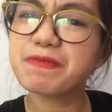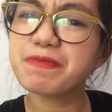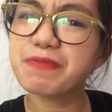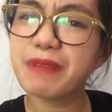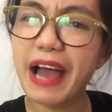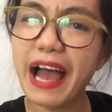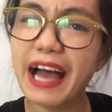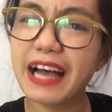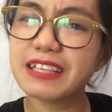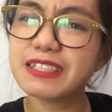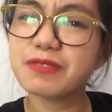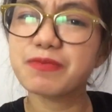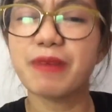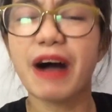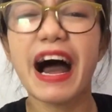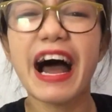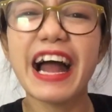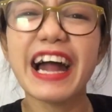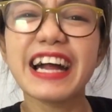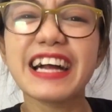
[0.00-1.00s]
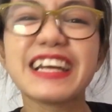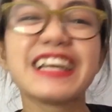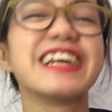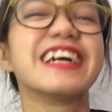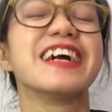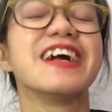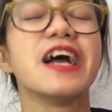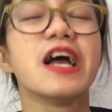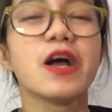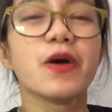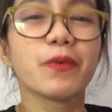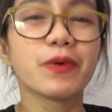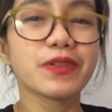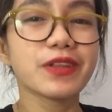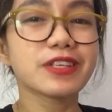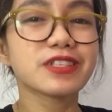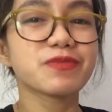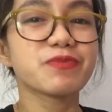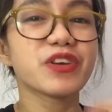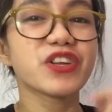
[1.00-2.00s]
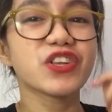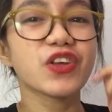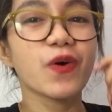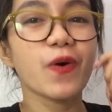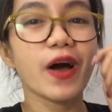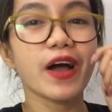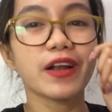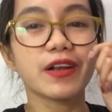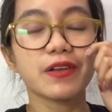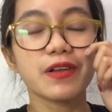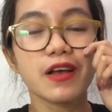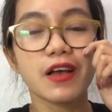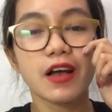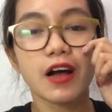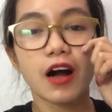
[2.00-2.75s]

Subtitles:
pass by with this video and